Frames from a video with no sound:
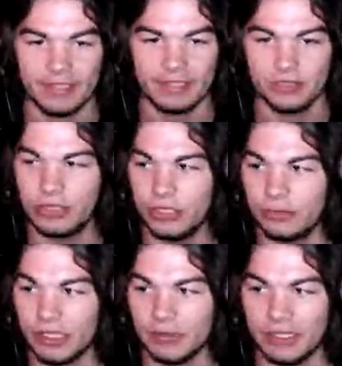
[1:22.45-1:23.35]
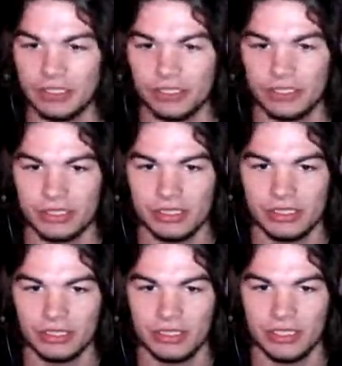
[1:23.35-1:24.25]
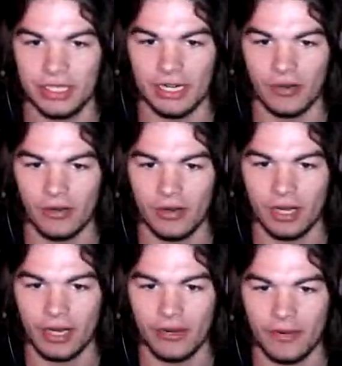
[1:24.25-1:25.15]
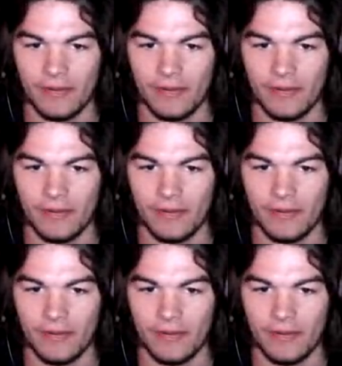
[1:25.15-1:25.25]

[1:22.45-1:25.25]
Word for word: Excuse me, bitch. Ow, ow.